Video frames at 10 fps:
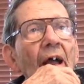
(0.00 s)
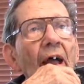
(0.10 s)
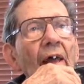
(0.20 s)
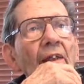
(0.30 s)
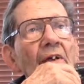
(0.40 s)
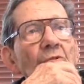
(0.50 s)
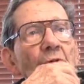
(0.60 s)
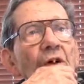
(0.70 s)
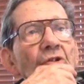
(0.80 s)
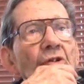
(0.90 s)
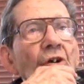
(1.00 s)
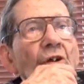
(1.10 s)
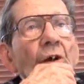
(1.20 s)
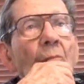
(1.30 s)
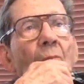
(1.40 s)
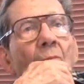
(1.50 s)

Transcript: And that's when I joined up.